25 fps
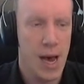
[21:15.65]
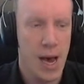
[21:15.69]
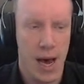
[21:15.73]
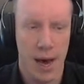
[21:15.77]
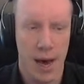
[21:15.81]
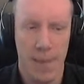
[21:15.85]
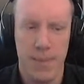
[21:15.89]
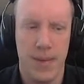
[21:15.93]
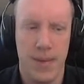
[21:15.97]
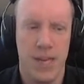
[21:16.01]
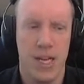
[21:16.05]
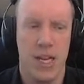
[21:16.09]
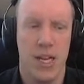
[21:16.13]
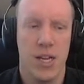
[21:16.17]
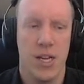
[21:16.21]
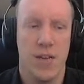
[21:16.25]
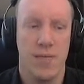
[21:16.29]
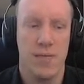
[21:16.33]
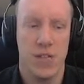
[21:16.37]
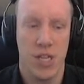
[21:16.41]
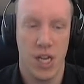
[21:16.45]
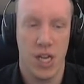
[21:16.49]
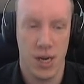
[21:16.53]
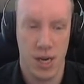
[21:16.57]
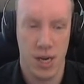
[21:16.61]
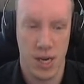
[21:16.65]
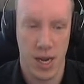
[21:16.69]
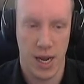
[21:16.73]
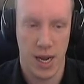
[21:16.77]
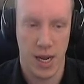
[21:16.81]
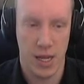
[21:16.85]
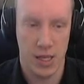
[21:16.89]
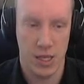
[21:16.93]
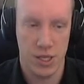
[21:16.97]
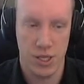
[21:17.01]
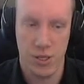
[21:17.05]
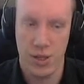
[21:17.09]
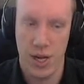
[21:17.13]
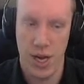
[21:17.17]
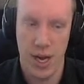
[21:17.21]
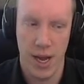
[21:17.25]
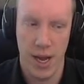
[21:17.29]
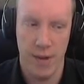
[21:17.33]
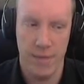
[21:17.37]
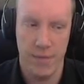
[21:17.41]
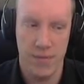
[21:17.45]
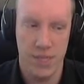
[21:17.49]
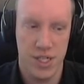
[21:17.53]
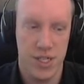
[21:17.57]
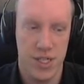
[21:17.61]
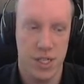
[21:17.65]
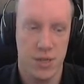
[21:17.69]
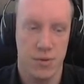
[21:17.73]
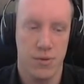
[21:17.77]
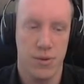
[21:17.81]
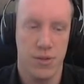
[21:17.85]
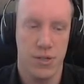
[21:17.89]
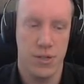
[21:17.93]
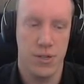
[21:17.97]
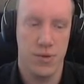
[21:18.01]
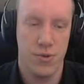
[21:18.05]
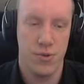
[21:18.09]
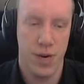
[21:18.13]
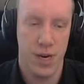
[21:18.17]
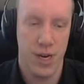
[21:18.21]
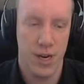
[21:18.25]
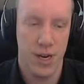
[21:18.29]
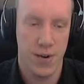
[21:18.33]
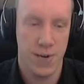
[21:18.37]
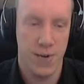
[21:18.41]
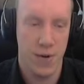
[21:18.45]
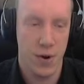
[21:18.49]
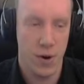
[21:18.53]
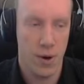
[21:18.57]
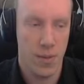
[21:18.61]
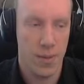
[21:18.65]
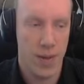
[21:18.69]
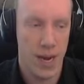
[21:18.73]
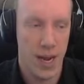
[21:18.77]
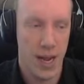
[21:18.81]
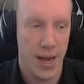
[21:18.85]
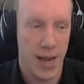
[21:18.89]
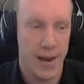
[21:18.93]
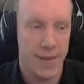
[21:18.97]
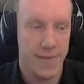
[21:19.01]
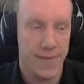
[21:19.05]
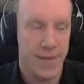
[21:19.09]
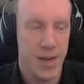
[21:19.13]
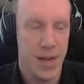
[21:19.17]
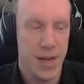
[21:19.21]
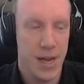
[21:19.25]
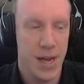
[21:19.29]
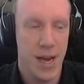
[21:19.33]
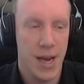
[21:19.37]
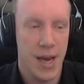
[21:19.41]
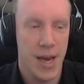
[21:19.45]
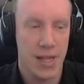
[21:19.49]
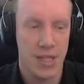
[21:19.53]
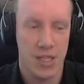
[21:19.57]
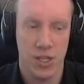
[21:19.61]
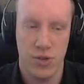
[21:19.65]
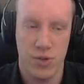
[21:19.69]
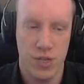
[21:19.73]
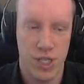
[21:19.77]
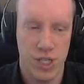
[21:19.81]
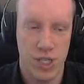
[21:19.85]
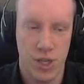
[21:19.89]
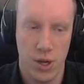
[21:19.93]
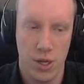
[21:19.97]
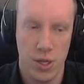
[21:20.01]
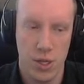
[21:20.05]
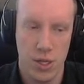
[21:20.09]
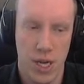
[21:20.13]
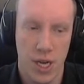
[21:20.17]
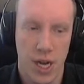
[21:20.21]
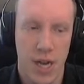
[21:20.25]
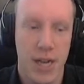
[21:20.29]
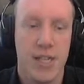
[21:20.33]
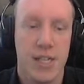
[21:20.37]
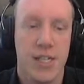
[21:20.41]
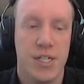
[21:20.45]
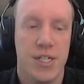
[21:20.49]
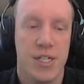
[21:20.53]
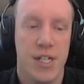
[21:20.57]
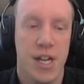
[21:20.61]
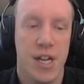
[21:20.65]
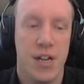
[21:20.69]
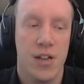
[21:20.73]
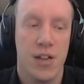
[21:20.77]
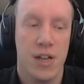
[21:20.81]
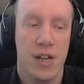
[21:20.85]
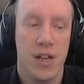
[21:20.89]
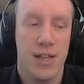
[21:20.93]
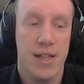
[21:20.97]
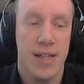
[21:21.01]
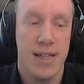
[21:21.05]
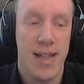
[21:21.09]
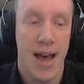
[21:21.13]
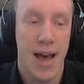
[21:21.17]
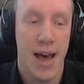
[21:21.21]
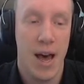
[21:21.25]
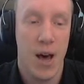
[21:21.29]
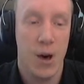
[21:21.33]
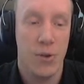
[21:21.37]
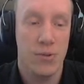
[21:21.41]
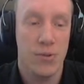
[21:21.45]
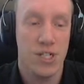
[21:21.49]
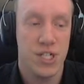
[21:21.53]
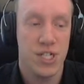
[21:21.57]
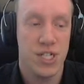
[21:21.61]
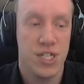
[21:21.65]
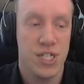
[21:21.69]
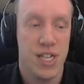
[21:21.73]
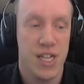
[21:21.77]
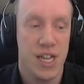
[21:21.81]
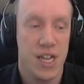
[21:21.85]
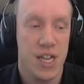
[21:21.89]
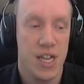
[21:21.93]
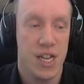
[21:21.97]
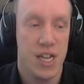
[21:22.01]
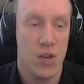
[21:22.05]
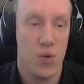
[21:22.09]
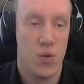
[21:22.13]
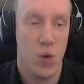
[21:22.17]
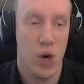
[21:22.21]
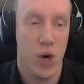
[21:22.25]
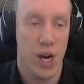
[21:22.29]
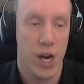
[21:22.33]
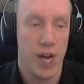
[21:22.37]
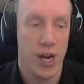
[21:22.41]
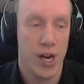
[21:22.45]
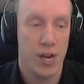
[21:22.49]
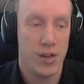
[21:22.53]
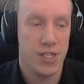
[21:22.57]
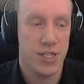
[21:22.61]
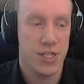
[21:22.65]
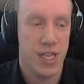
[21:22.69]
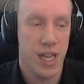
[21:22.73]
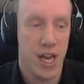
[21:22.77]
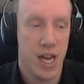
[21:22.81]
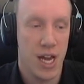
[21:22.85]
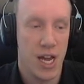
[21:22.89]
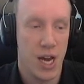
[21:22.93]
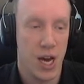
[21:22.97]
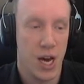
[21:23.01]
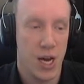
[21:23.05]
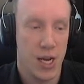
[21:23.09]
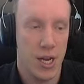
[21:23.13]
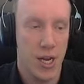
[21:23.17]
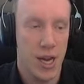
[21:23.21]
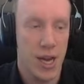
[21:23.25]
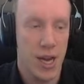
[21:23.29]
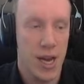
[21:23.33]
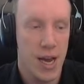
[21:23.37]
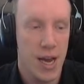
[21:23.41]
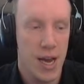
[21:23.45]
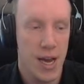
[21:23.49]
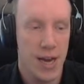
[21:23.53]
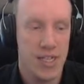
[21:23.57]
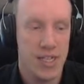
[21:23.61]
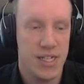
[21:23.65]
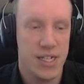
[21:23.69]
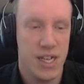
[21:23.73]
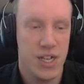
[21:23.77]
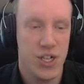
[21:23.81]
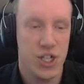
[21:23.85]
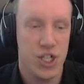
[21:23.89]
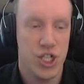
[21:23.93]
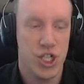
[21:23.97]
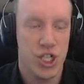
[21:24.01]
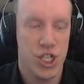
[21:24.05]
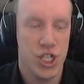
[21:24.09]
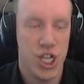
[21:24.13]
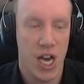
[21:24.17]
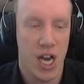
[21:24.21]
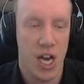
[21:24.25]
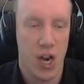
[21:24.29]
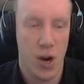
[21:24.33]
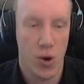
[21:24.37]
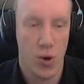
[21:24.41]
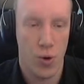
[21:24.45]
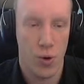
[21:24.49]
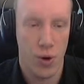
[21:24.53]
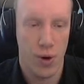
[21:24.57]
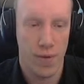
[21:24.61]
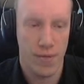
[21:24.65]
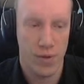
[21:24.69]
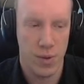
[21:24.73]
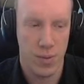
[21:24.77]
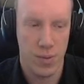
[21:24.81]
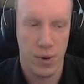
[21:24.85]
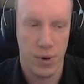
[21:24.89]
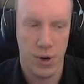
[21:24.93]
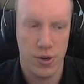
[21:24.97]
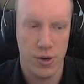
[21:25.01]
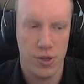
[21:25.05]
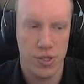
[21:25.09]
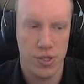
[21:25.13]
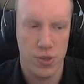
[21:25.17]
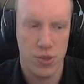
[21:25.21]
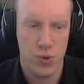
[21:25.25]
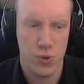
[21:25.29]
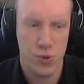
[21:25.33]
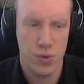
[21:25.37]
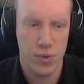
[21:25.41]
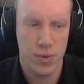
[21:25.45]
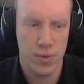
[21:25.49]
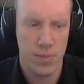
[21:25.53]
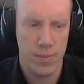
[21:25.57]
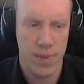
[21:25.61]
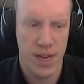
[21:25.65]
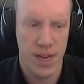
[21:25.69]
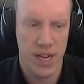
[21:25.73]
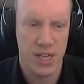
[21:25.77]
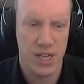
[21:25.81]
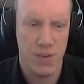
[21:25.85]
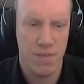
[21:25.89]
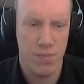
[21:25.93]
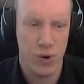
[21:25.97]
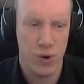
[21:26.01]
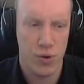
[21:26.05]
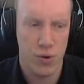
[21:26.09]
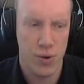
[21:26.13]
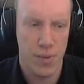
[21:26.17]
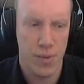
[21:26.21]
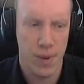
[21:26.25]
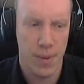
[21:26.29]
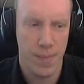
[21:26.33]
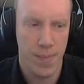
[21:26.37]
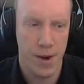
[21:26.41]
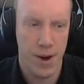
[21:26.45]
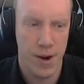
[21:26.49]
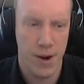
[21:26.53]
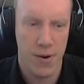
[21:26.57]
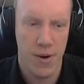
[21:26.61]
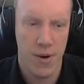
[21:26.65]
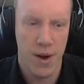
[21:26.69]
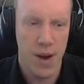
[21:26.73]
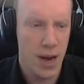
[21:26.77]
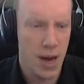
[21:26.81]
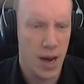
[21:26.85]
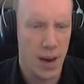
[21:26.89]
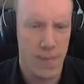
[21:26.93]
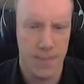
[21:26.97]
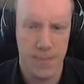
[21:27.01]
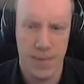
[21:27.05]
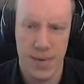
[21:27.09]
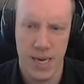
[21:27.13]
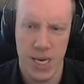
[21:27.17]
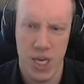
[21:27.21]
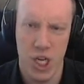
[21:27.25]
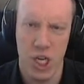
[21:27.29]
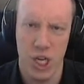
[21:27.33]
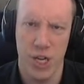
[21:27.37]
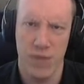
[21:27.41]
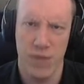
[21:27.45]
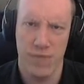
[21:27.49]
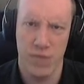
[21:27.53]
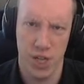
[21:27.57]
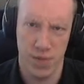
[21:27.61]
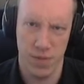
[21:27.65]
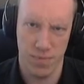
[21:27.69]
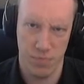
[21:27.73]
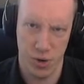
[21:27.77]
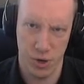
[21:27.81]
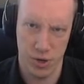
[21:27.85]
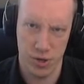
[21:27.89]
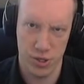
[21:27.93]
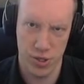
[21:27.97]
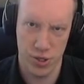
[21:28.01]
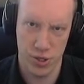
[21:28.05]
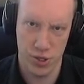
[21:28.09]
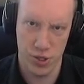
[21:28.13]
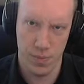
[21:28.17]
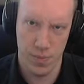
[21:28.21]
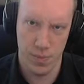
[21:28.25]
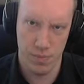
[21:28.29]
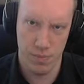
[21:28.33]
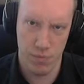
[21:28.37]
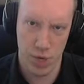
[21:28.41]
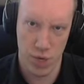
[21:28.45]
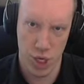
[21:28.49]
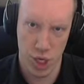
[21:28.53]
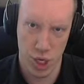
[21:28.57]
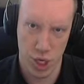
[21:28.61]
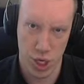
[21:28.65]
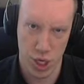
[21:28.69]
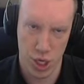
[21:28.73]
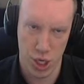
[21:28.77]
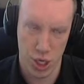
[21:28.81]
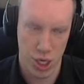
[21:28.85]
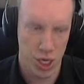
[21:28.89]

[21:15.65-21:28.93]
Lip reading: I believe that tale, so I have secretly trained here all my life. As a result, I can now see what others cannot. I see a shadow of the person who will make the Pokemon appear. I believe that person to be me.